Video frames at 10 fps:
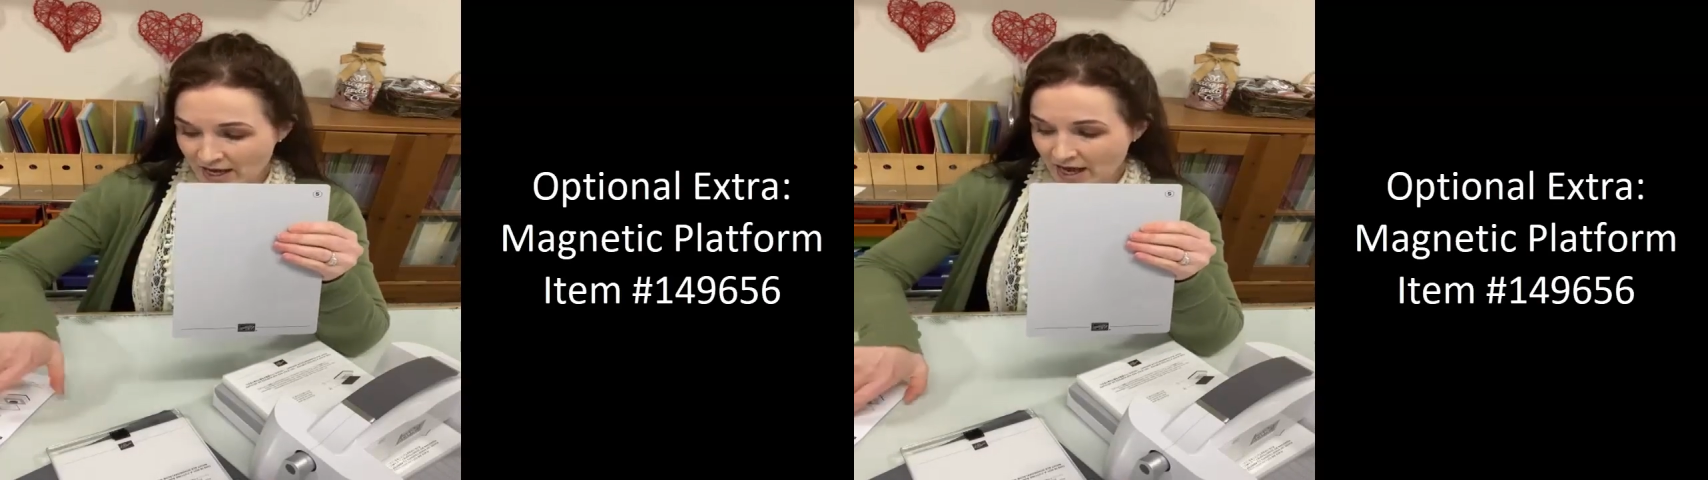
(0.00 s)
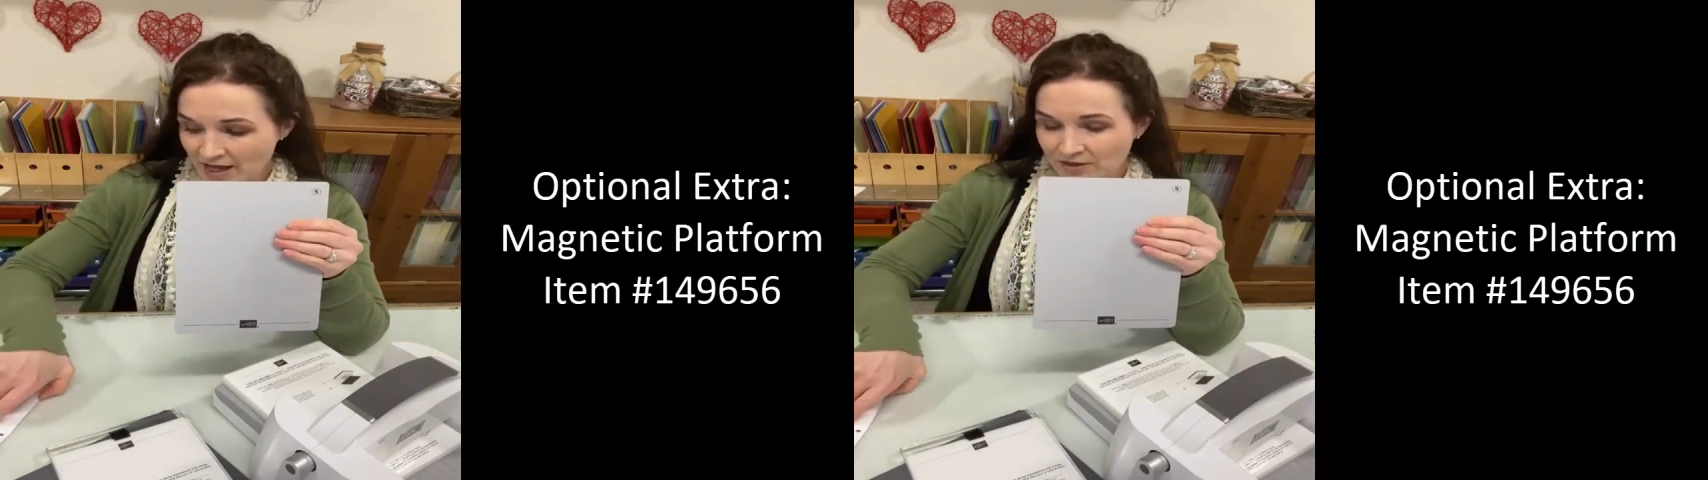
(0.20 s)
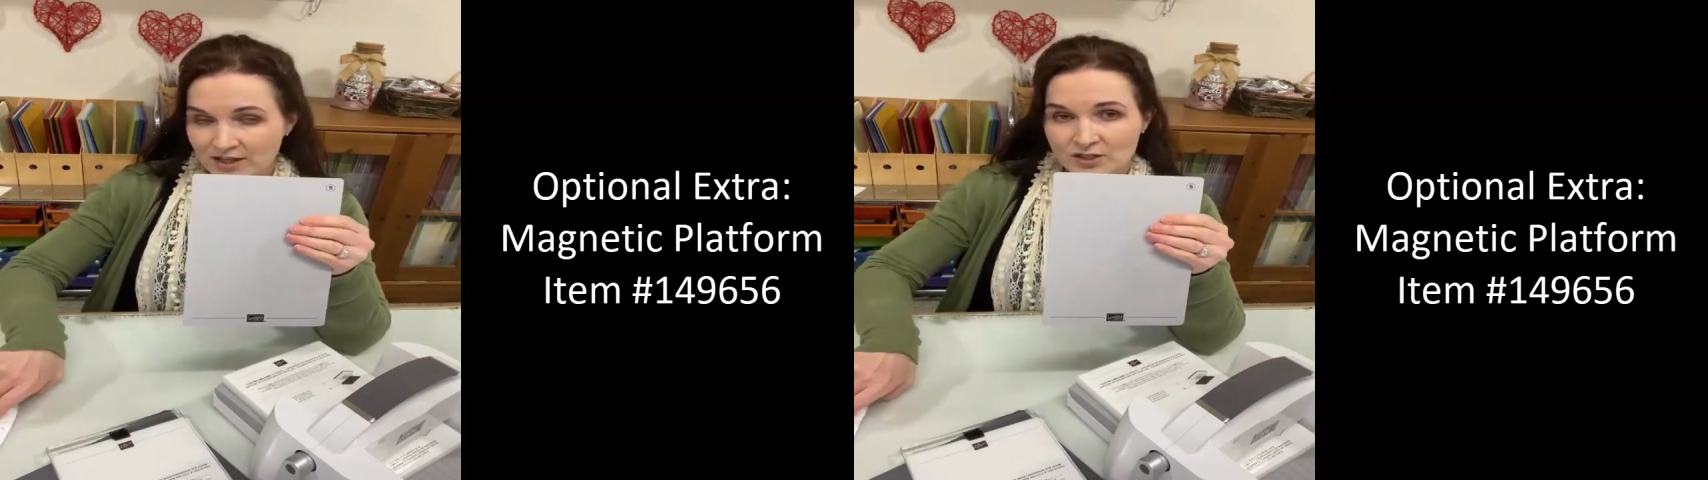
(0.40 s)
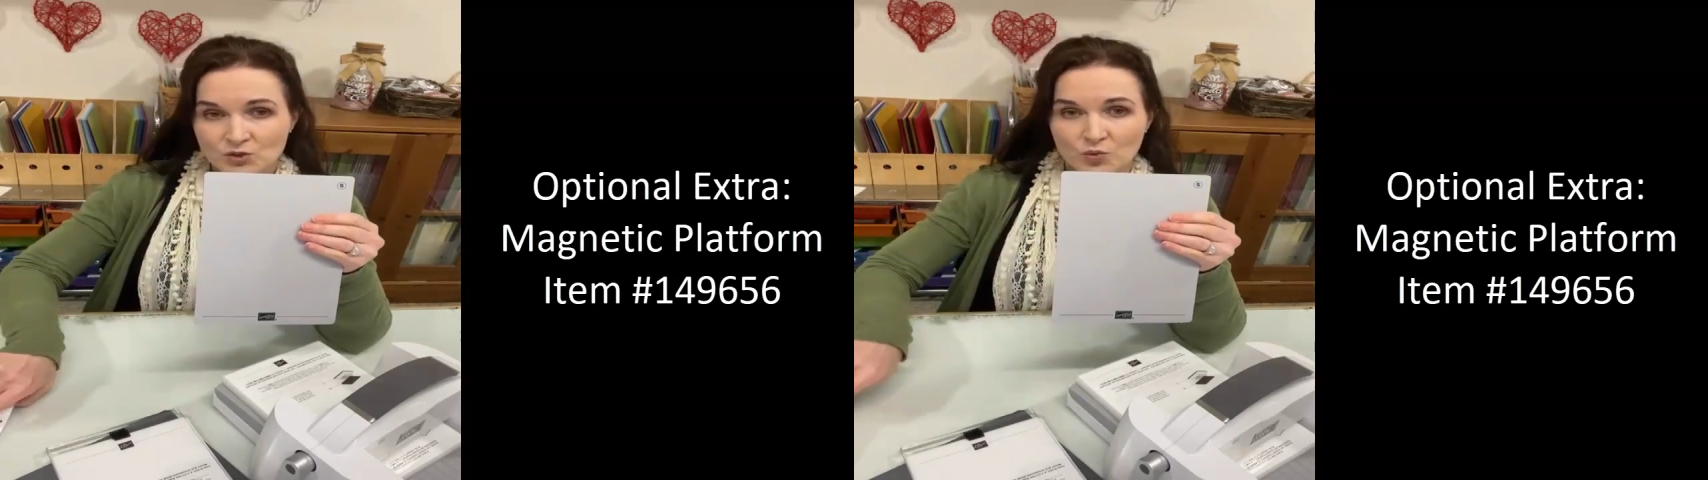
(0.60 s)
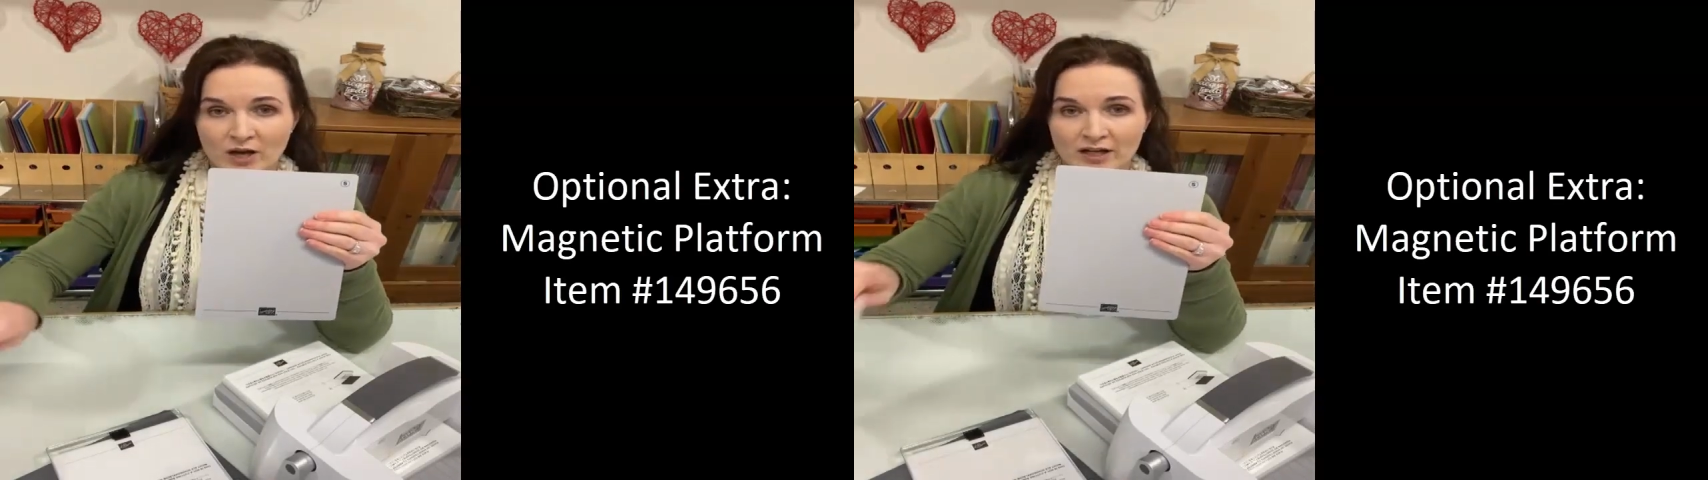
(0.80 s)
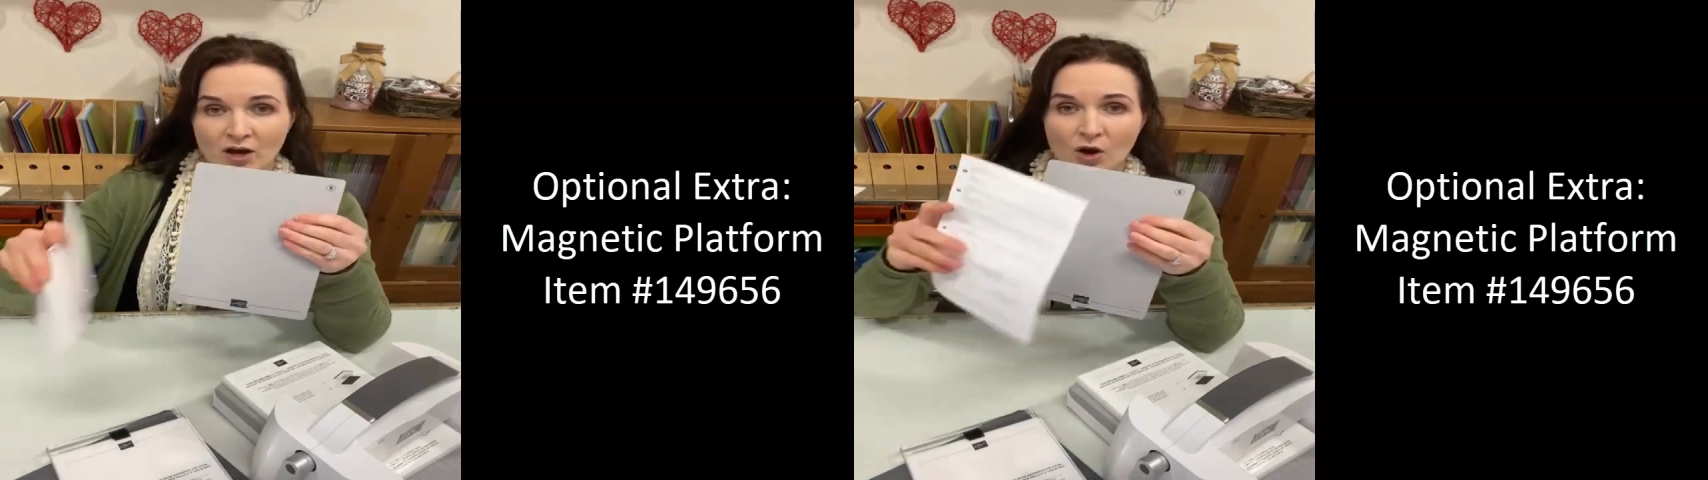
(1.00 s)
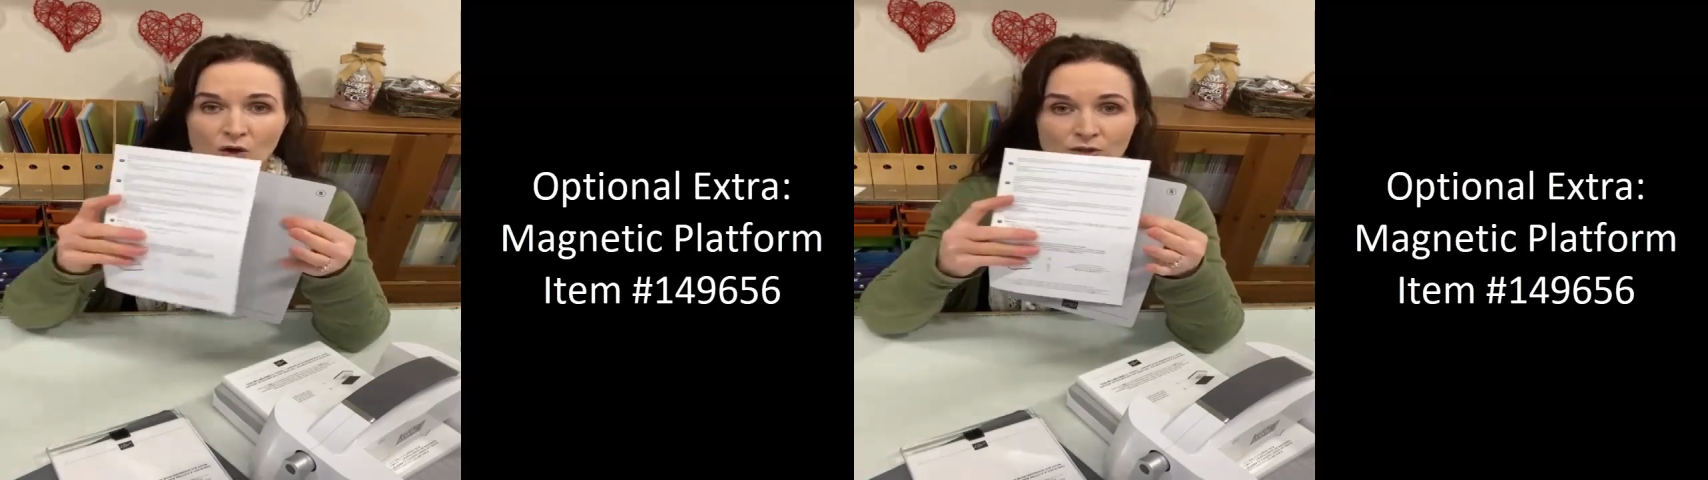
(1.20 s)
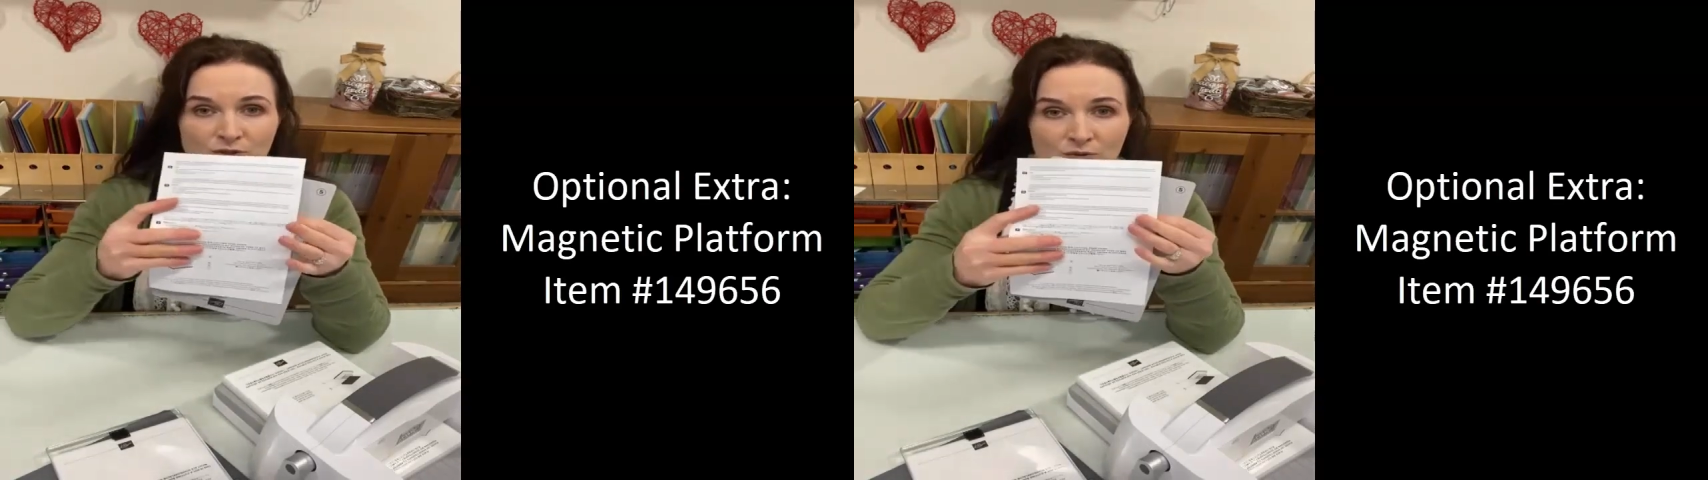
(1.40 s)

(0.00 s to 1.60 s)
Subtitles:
And this one also